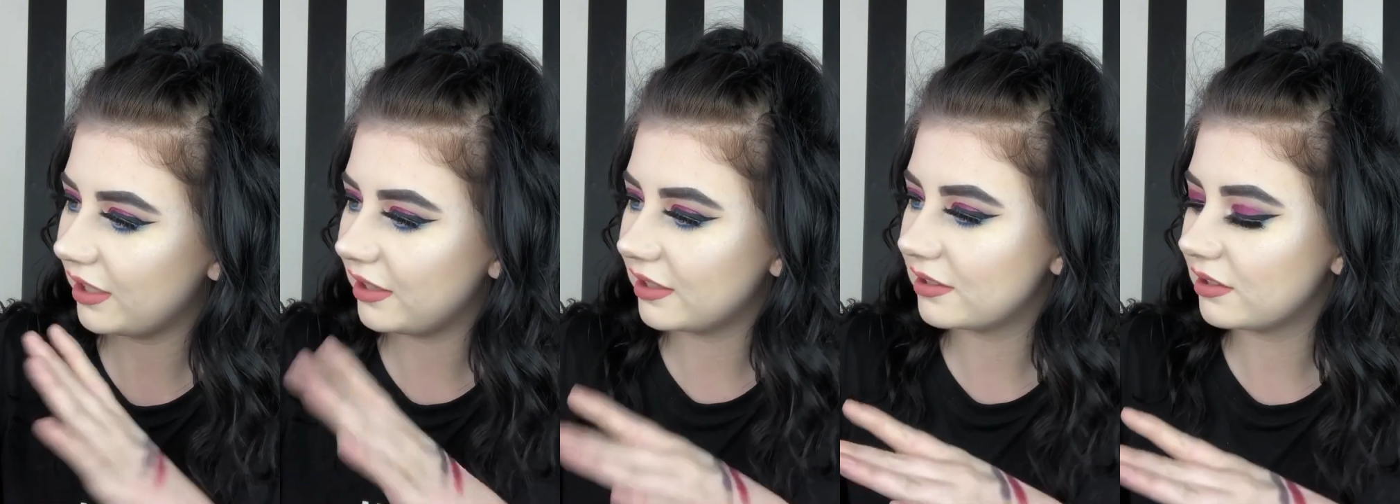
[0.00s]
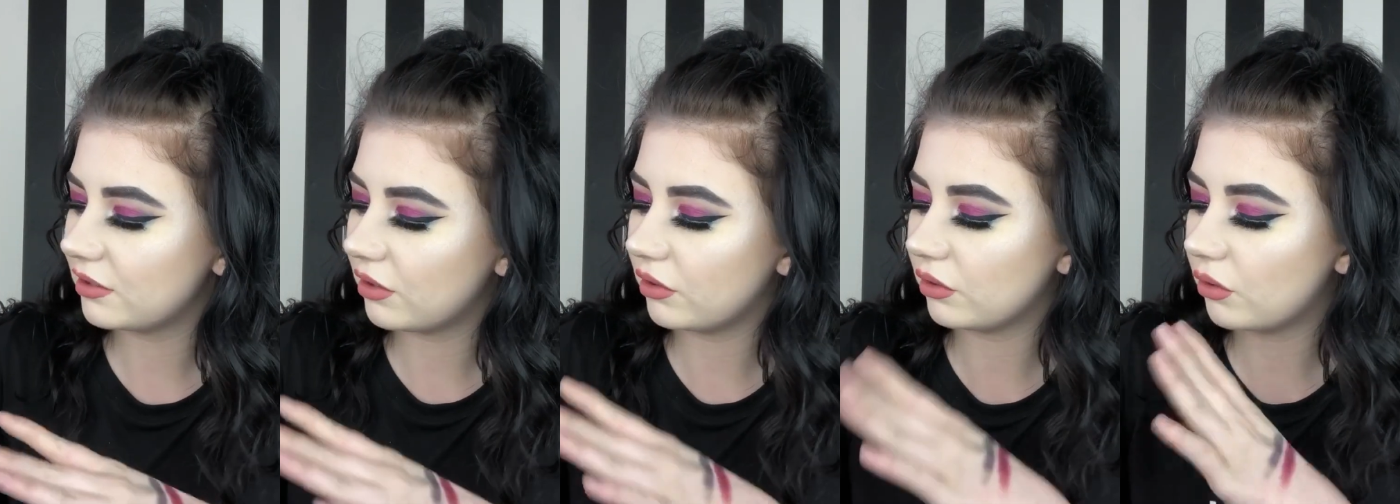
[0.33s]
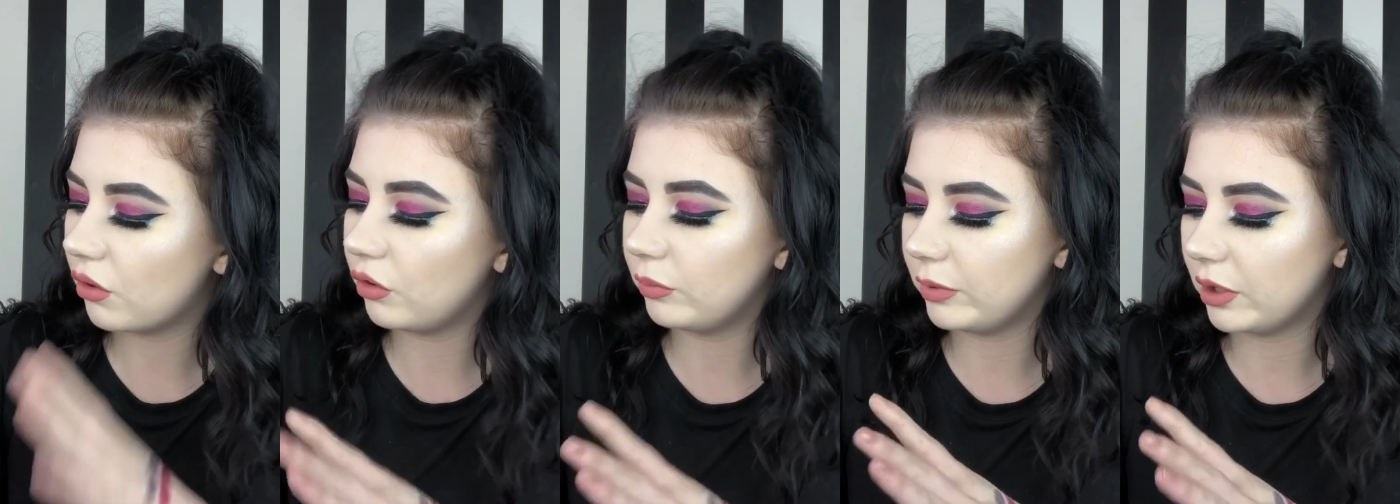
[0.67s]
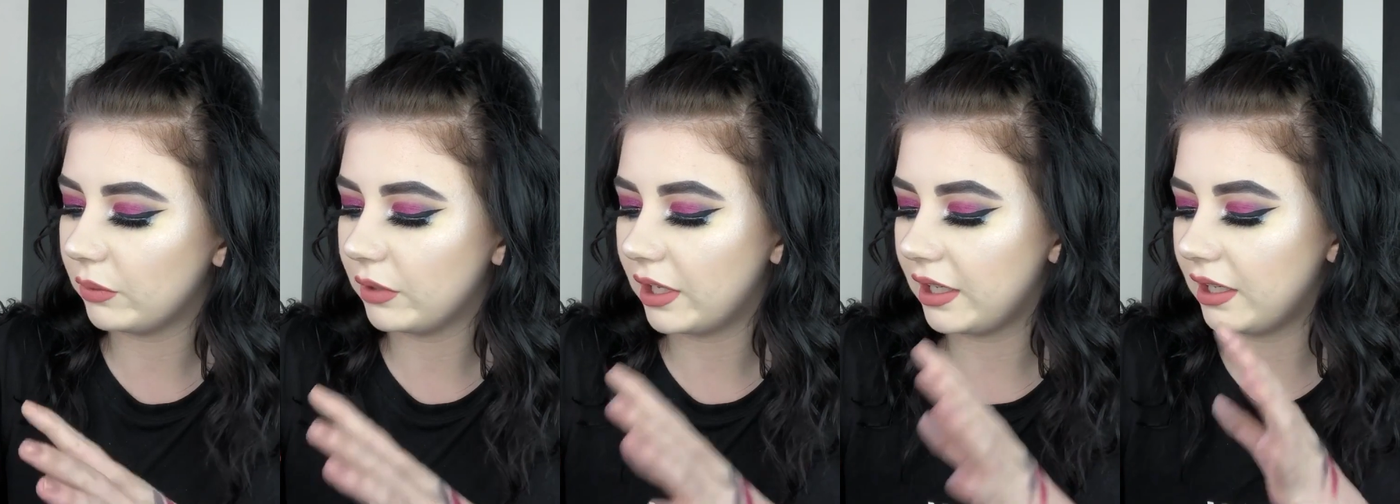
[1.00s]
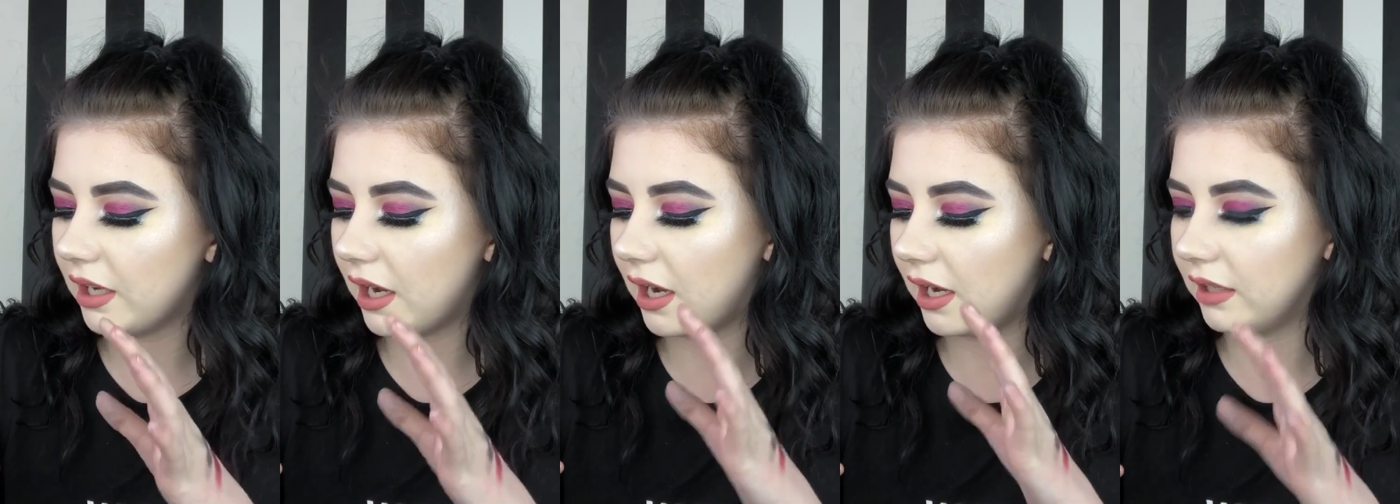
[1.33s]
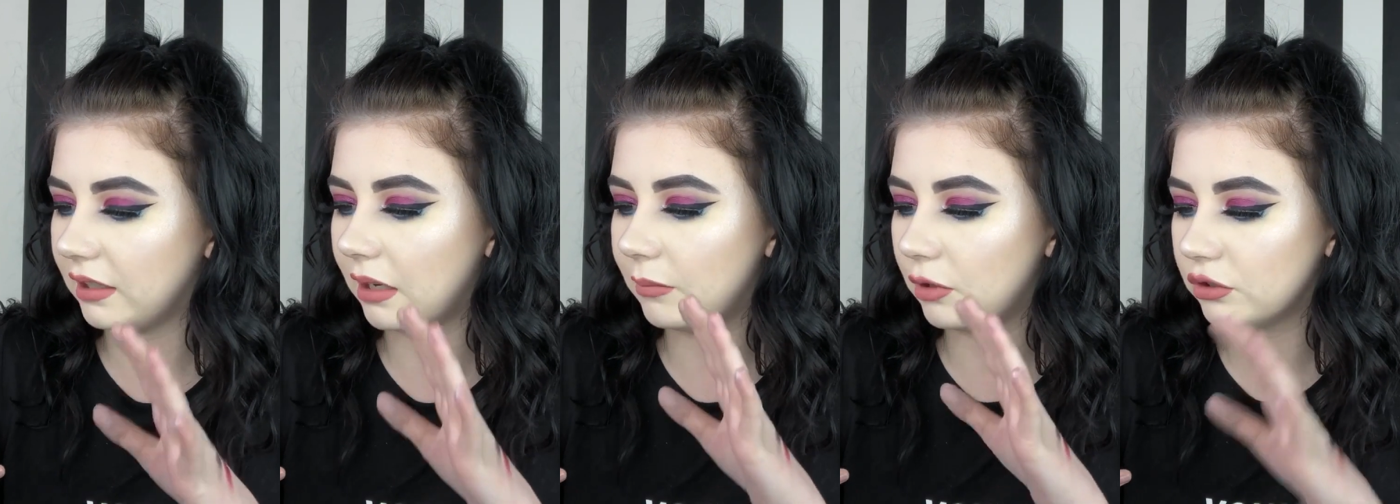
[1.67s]
This is on Cult Beauty, and
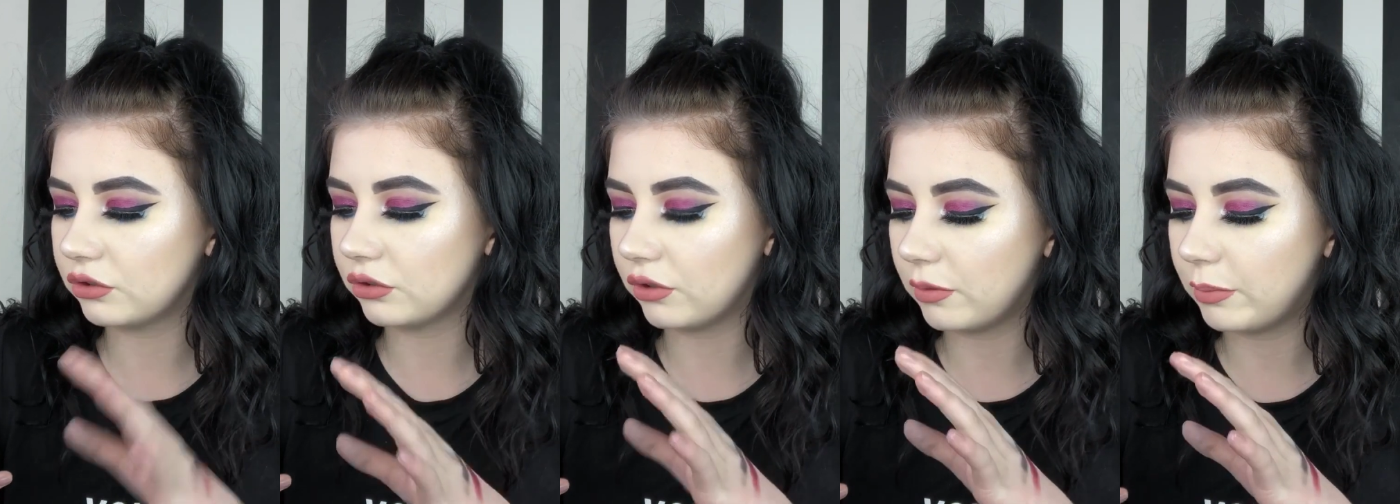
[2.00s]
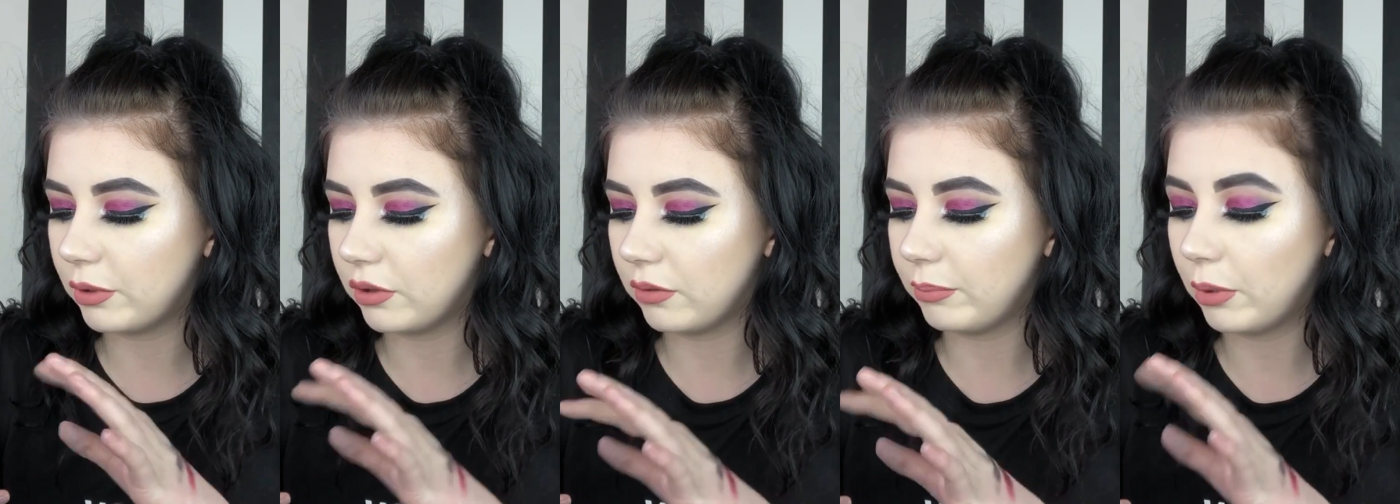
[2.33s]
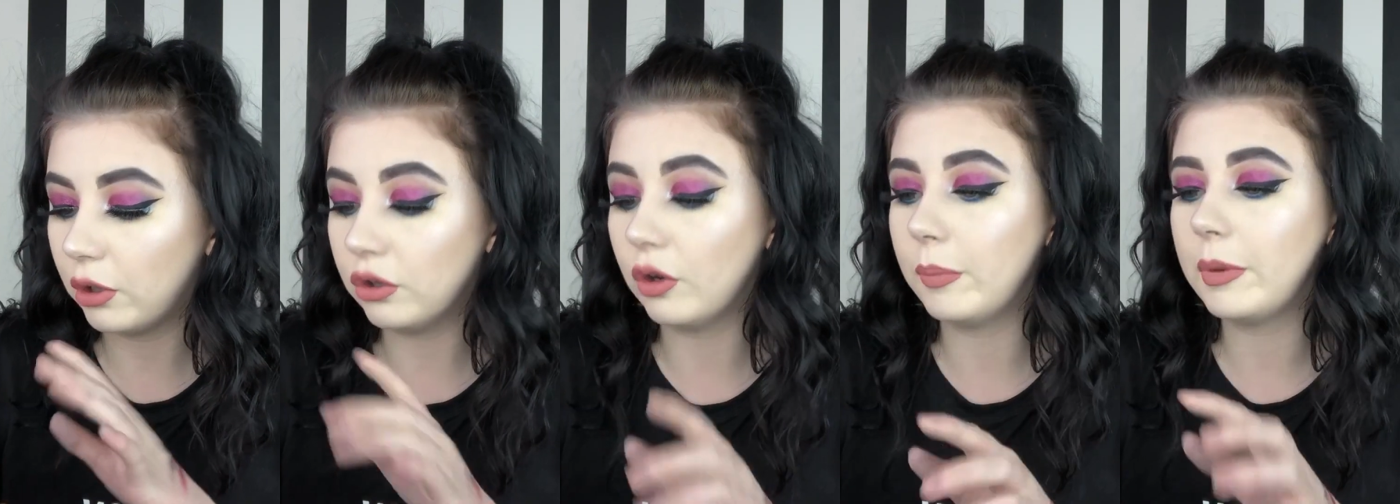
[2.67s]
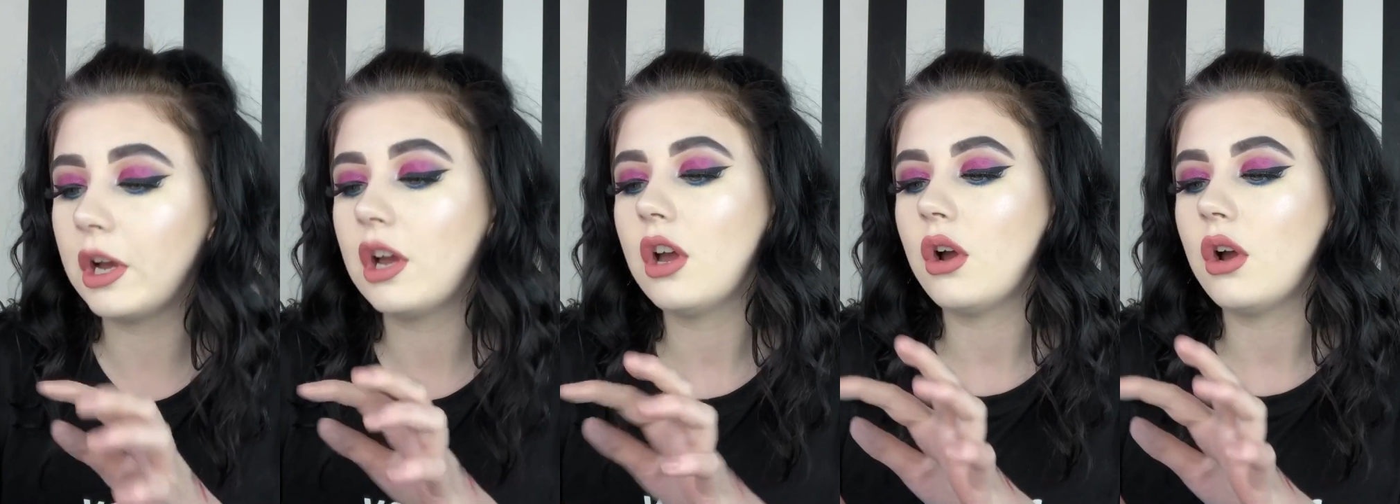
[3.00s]
I'm also going to pull up